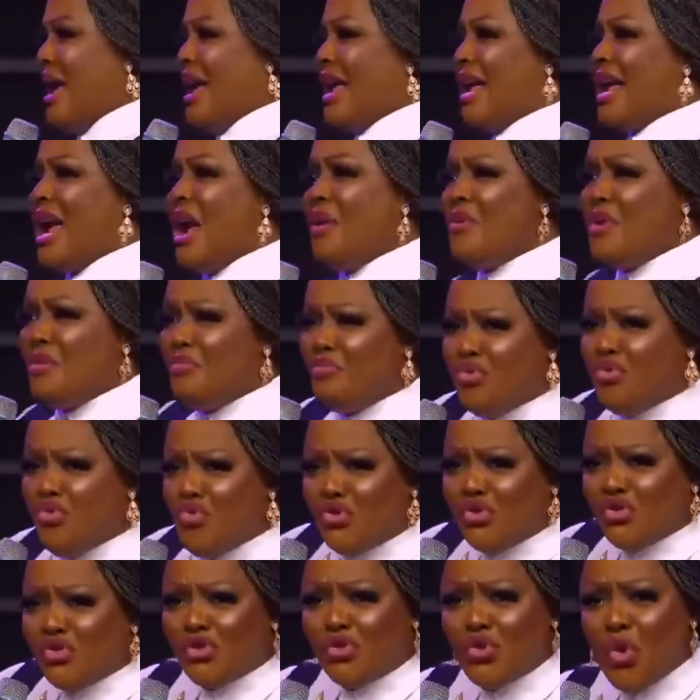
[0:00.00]
I carry
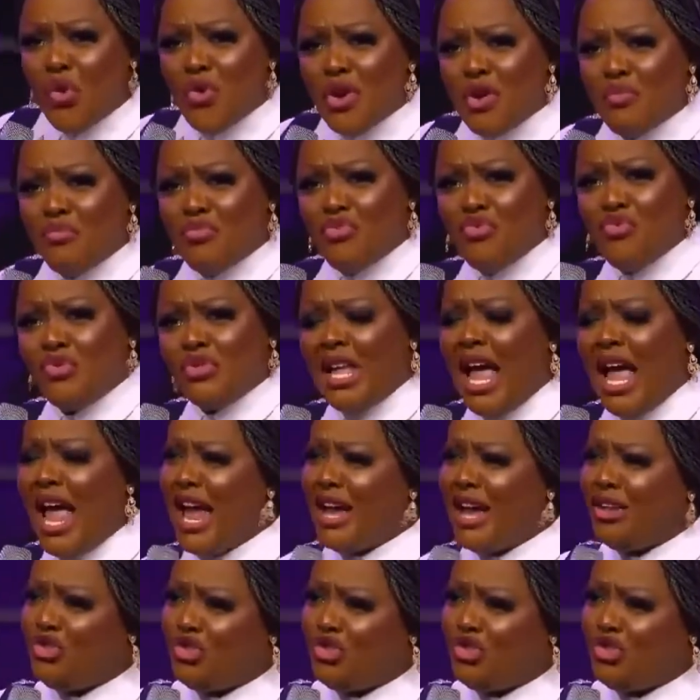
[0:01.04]
books, story books. I